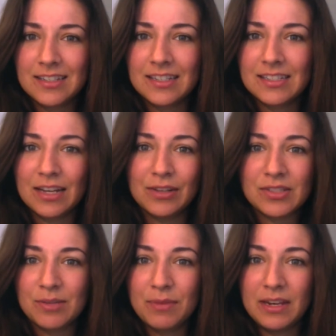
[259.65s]
to tell
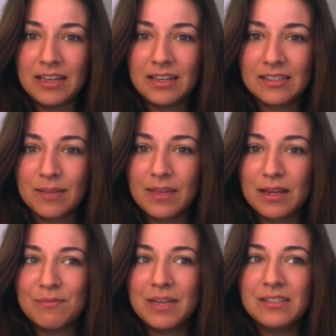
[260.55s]
somebody
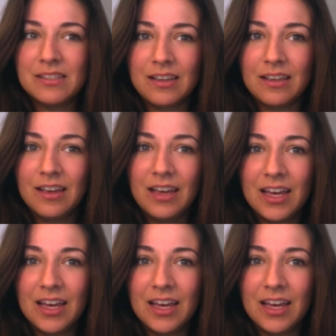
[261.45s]
something amazing